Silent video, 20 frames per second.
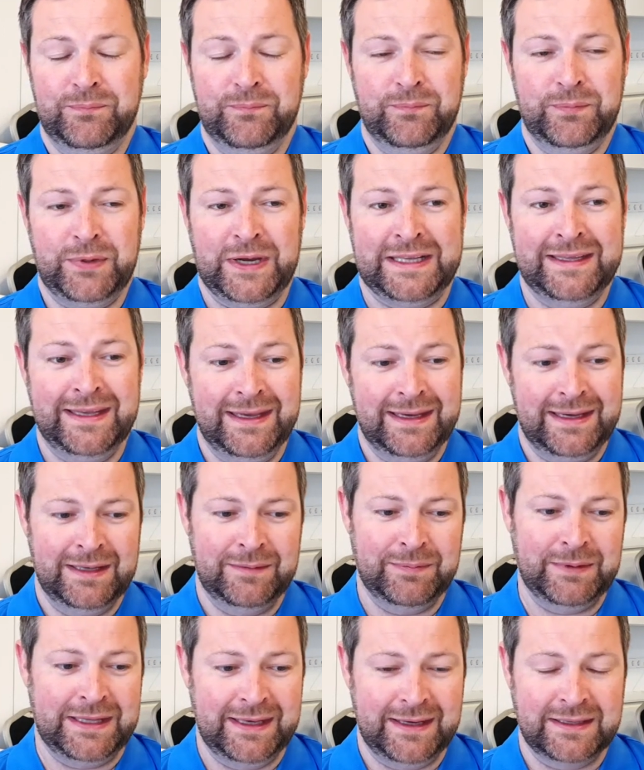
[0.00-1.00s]
By
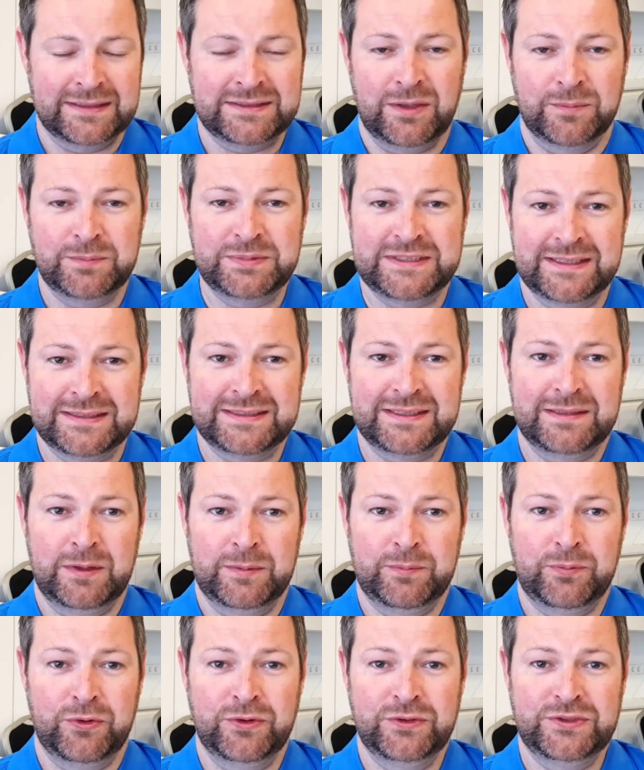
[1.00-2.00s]
taking a subsystem
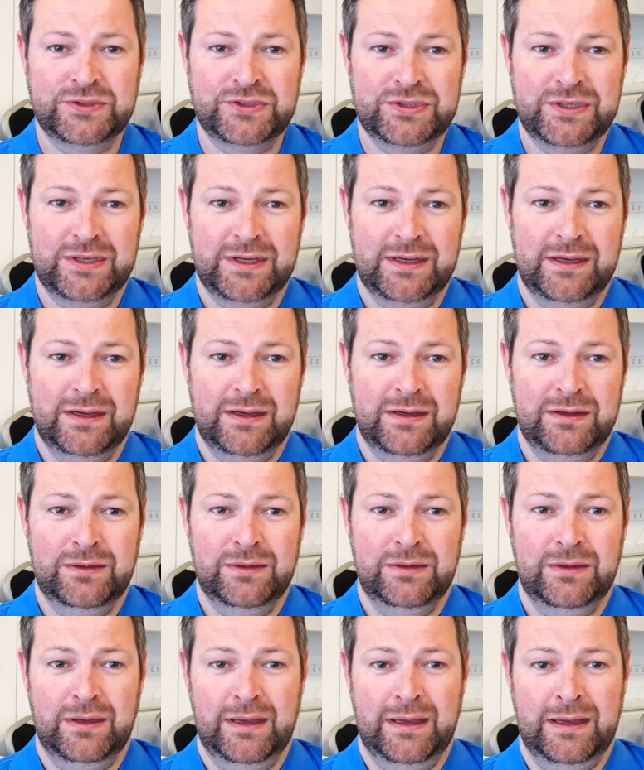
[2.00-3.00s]
approach,
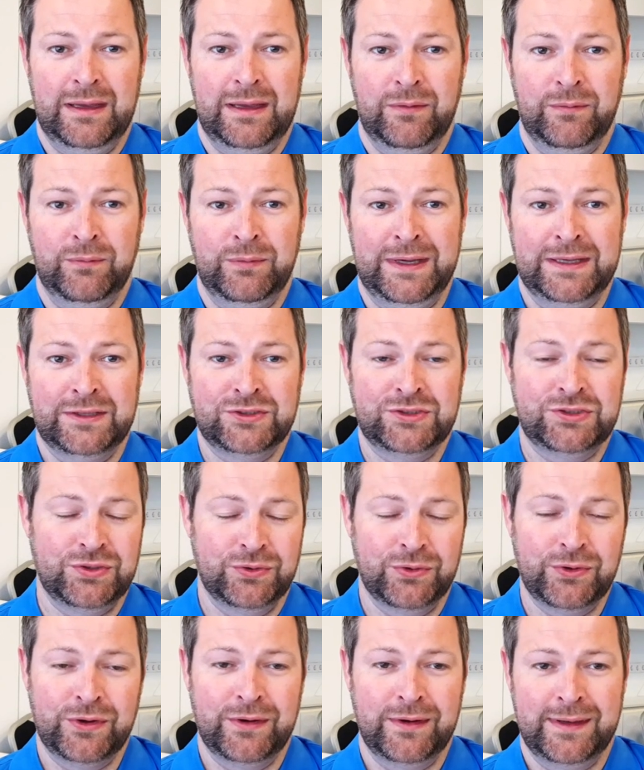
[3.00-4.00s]
we
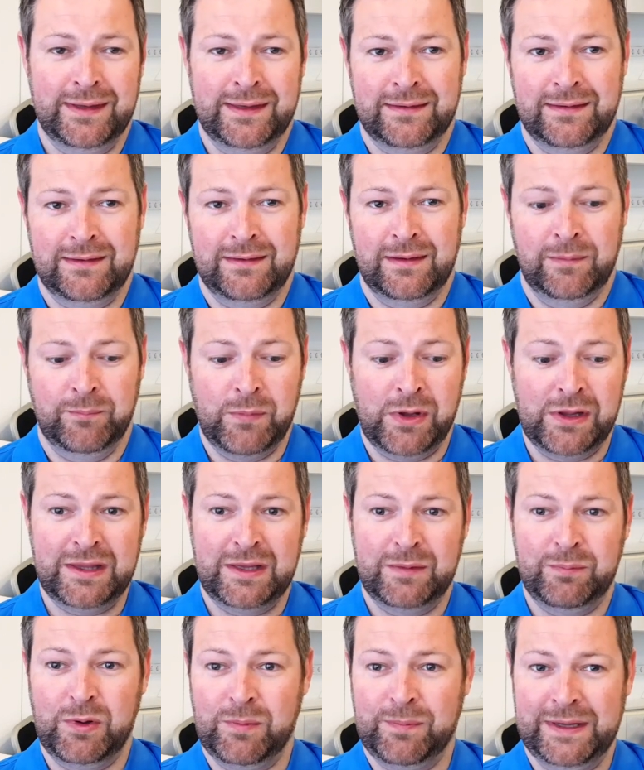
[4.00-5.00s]
ensure that the
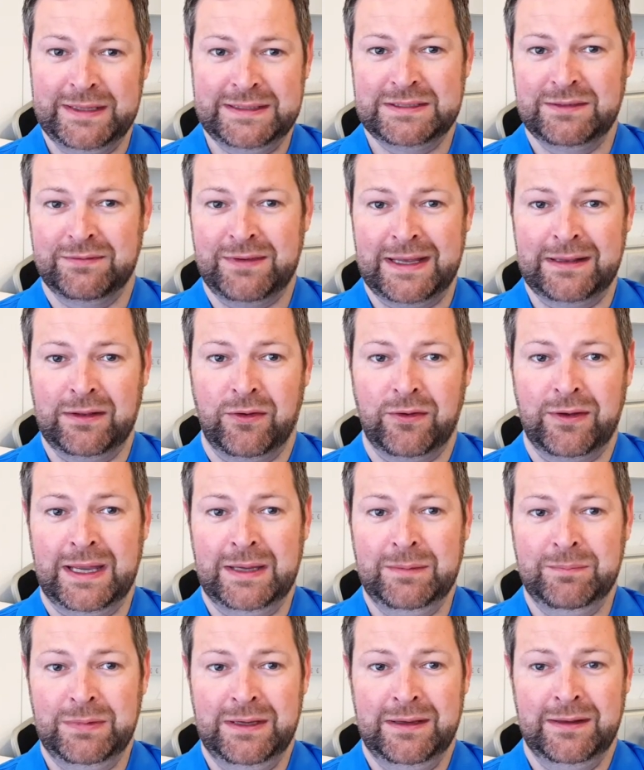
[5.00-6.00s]
multiple bits of analog
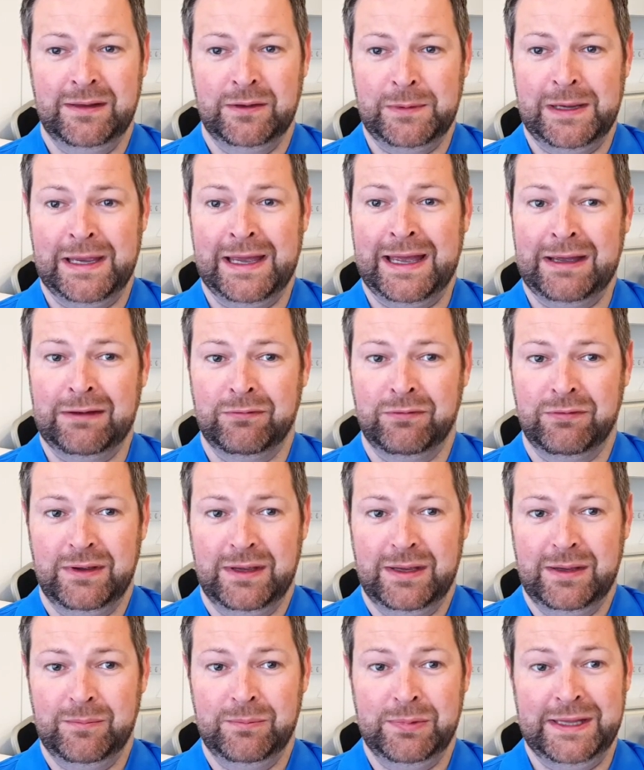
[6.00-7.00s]
IP that we have
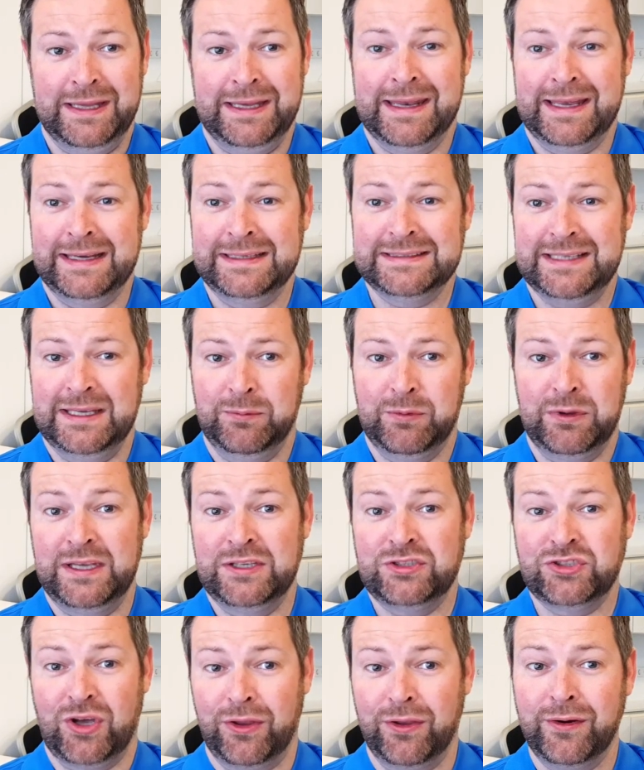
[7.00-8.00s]
play nicely with
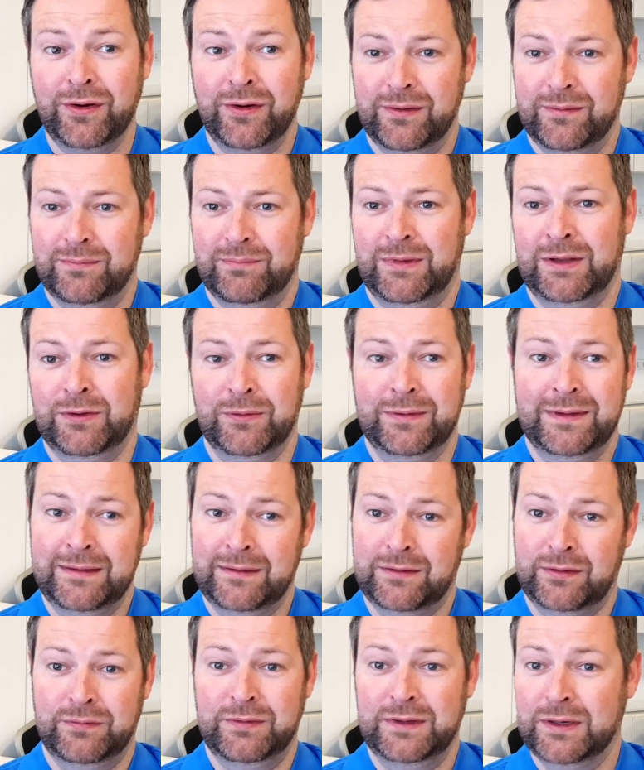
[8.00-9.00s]
each other. They don't
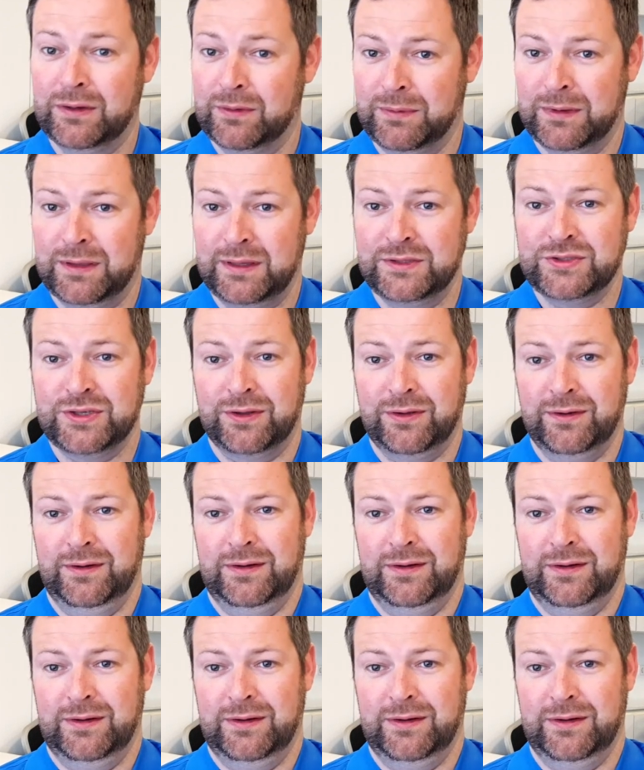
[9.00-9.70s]
interfere with each other.